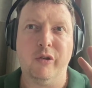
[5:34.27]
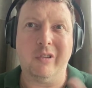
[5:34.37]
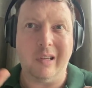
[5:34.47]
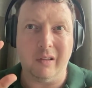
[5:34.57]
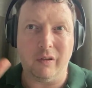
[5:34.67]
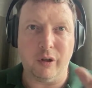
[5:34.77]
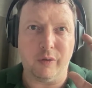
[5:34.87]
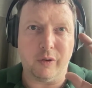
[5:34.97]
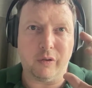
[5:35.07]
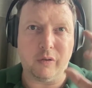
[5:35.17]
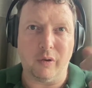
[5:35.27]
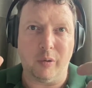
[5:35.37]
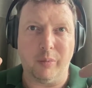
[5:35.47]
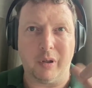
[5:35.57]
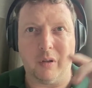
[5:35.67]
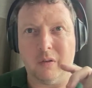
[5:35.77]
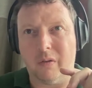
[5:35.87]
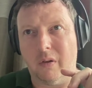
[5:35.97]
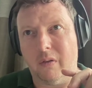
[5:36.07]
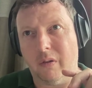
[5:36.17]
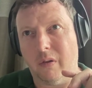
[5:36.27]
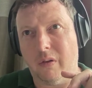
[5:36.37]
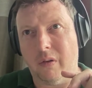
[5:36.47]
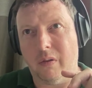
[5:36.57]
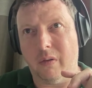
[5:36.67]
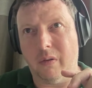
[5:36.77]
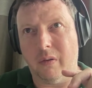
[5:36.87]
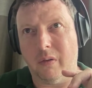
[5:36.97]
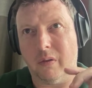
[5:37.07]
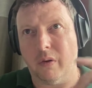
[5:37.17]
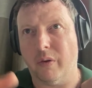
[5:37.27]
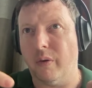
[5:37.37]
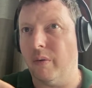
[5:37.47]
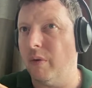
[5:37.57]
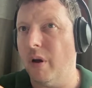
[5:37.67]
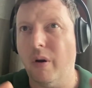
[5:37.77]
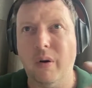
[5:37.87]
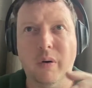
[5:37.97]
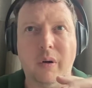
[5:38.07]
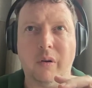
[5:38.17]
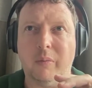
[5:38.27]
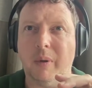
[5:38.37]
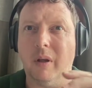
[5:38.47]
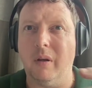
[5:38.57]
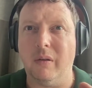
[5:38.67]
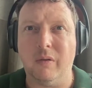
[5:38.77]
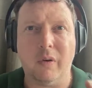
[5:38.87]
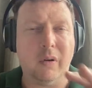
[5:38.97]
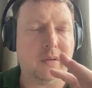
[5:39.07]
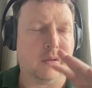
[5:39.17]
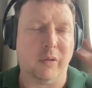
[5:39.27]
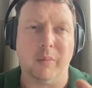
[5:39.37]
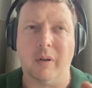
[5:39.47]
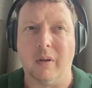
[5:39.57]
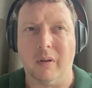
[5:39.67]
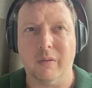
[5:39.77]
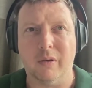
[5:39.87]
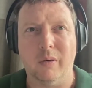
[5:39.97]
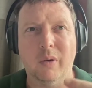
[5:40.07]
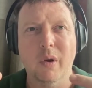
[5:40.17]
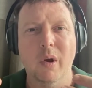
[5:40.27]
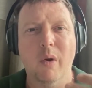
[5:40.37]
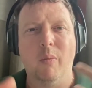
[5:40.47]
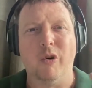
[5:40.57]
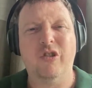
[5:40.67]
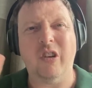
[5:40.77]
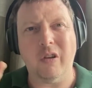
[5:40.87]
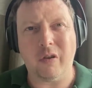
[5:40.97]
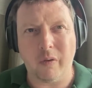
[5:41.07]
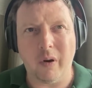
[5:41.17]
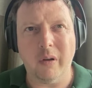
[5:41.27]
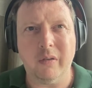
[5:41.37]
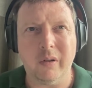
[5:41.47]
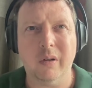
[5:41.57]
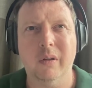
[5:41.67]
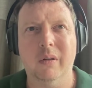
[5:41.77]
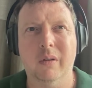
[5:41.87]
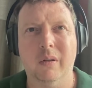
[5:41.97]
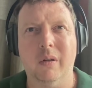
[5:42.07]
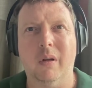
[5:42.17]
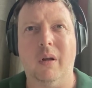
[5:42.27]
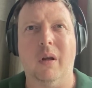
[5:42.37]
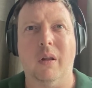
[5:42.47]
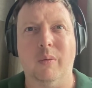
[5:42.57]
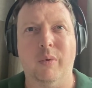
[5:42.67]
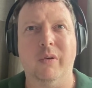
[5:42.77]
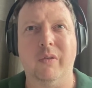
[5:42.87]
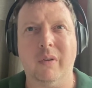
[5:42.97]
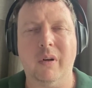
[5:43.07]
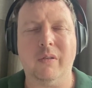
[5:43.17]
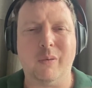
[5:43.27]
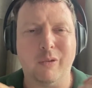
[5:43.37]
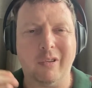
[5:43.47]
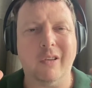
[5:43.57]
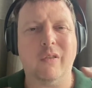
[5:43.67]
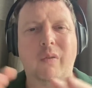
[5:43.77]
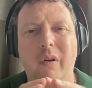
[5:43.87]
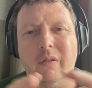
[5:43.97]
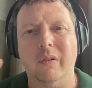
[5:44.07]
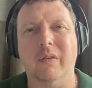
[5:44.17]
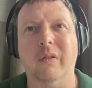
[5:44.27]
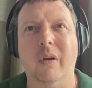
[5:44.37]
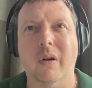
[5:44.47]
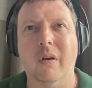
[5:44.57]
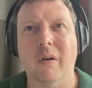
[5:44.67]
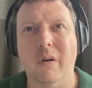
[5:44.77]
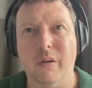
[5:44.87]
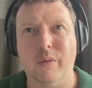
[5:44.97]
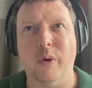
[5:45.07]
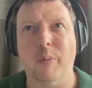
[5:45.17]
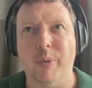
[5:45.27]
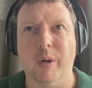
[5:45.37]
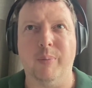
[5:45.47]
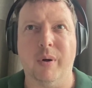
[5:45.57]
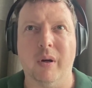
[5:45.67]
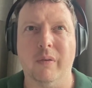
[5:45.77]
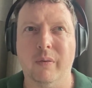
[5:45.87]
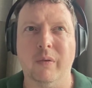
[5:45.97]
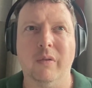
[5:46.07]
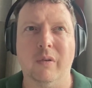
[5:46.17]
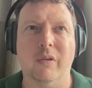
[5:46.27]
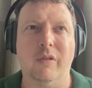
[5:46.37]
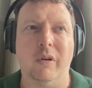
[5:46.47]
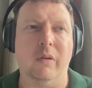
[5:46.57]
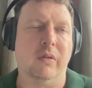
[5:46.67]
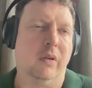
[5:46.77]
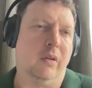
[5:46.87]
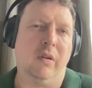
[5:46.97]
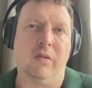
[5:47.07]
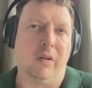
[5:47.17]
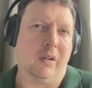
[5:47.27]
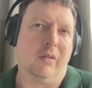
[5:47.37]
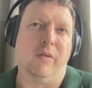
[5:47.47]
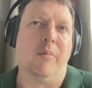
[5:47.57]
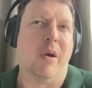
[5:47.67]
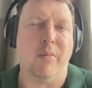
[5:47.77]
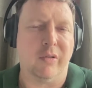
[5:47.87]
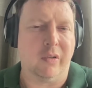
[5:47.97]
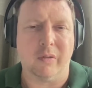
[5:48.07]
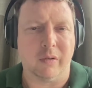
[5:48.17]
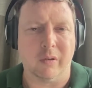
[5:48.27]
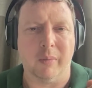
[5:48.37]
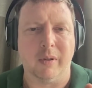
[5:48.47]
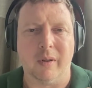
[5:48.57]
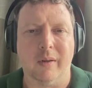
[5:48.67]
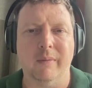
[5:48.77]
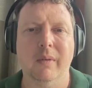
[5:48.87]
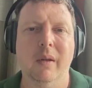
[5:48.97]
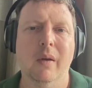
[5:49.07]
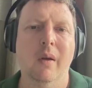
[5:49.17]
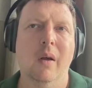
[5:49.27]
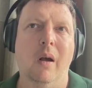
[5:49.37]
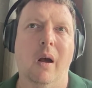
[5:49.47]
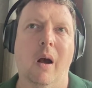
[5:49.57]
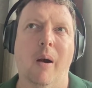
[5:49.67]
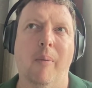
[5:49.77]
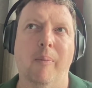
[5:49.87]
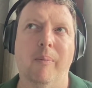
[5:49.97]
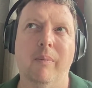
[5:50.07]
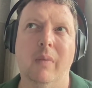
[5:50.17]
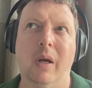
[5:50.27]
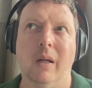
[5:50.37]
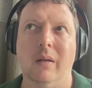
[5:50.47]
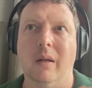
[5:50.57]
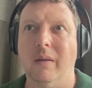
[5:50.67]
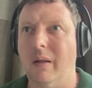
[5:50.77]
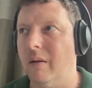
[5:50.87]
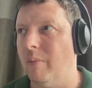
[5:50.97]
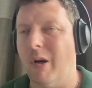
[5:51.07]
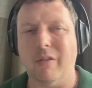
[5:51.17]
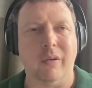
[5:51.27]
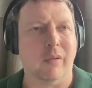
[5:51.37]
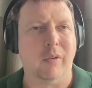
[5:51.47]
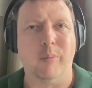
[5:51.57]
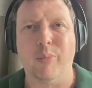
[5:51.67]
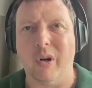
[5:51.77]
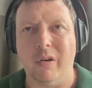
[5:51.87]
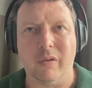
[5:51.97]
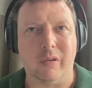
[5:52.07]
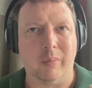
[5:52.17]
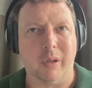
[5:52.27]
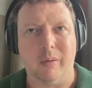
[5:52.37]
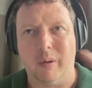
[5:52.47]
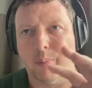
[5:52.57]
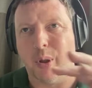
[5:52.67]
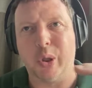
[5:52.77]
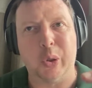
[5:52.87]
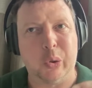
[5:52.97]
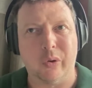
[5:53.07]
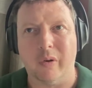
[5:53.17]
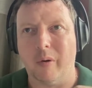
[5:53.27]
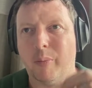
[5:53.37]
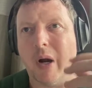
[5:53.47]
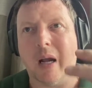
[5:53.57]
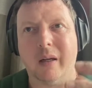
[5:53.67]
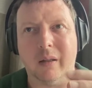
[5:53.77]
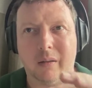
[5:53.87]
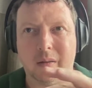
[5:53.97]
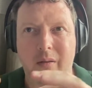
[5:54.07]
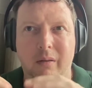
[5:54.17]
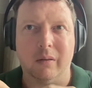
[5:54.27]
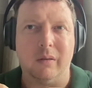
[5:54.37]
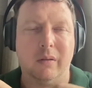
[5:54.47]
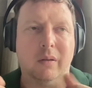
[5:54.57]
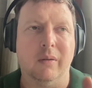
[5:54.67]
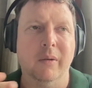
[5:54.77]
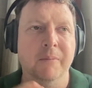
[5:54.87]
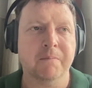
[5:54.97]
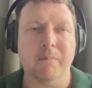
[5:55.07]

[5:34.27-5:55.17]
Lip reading: sense if this object is under load, is being stressed, or something like that. So we're sensorizing, and the words are there, is we're sensorizing this entire 3D printed part through these air channels, in addition, like with a MEMS sensor or something like that. And that, imagine having a bridge or something with a buckle or a bracket that